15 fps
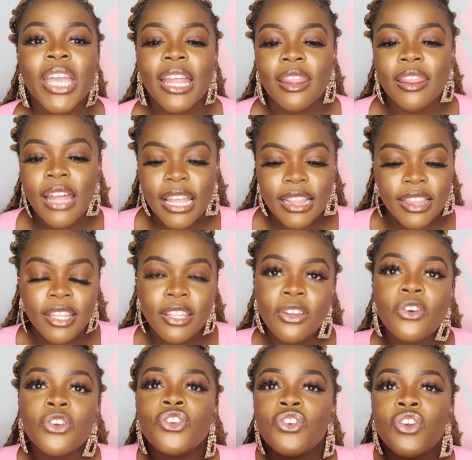and like the
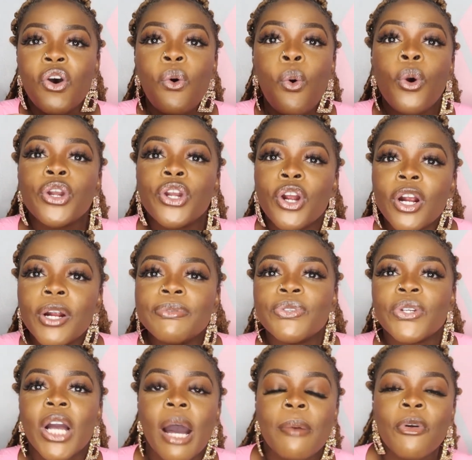little, you know, hors d'oeuvres
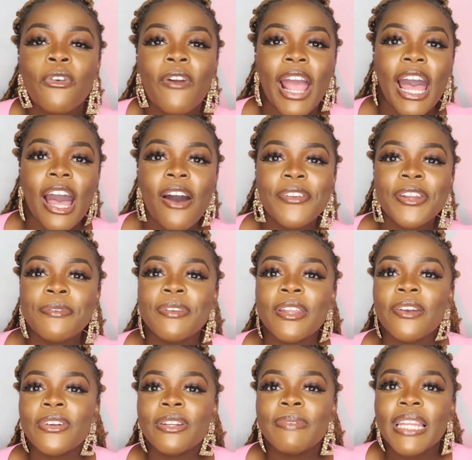would come around and
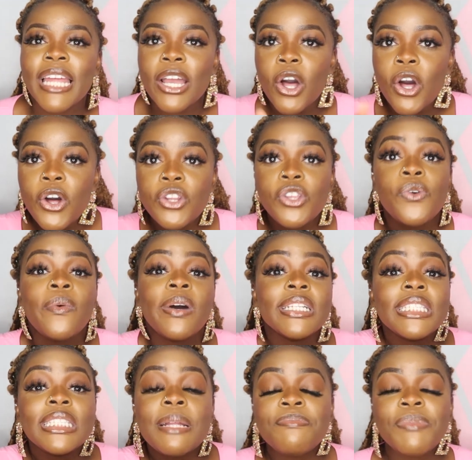they would be like, oh, do you
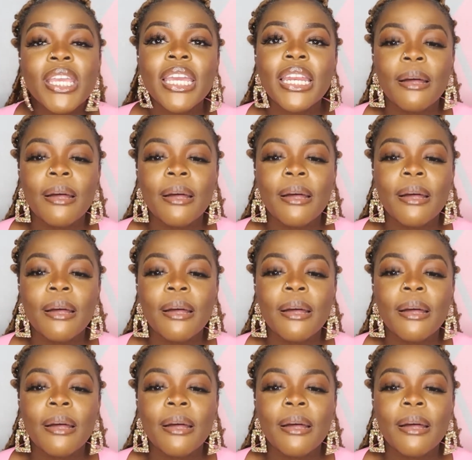want something?